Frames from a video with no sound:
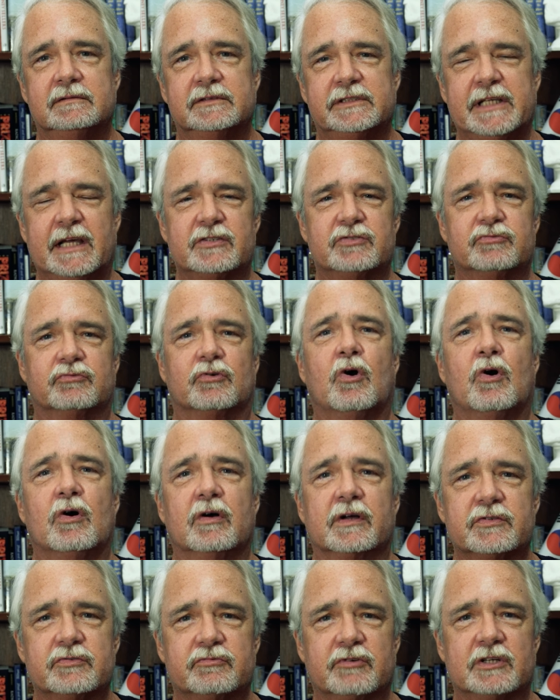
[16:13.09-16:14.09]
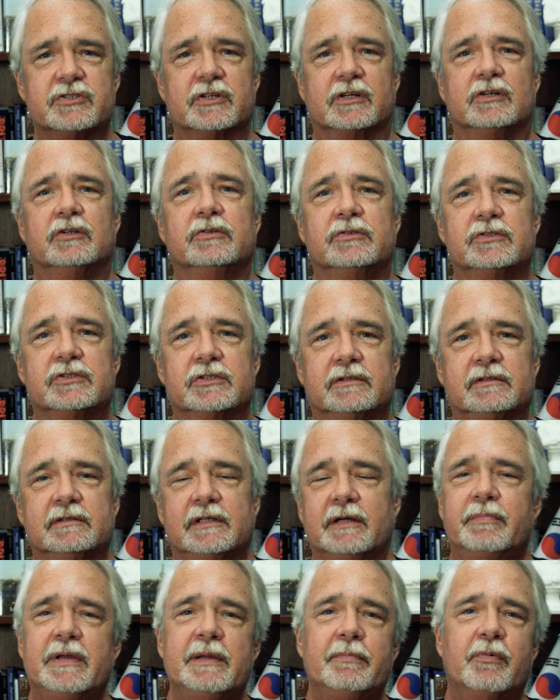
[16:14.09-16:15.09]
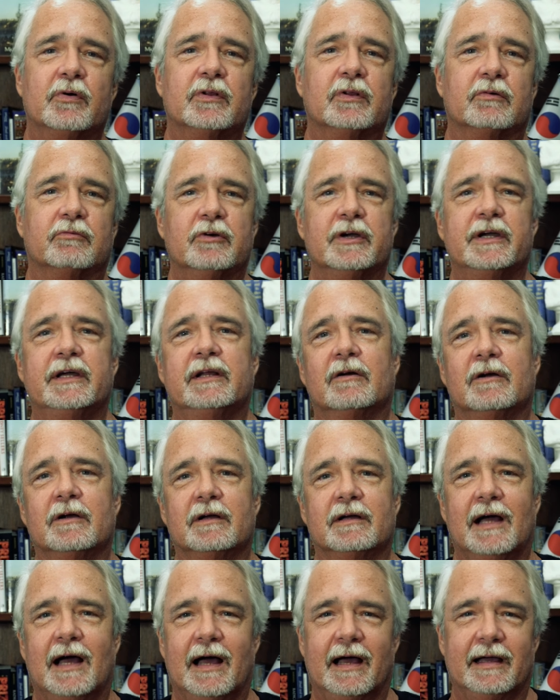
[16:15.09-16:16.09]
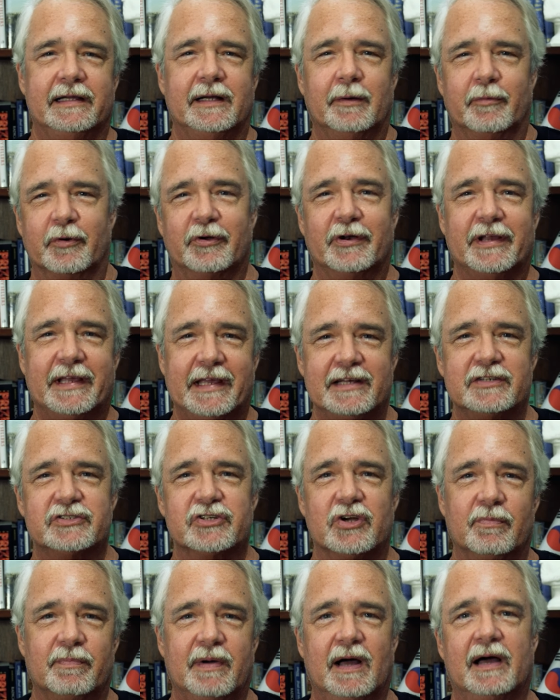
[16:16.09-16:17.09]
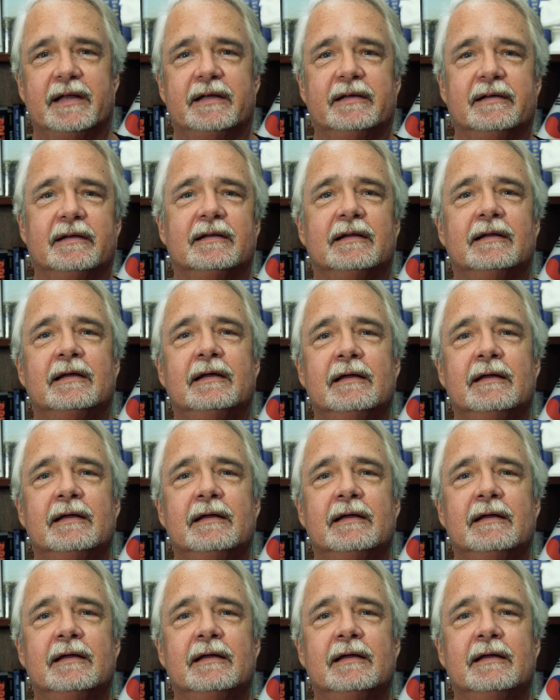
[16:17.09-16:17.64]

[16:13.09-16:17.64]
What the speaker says: say it's wrong, it's Russian collusion. And people on the right are, you know, we're going to get Joe Biden.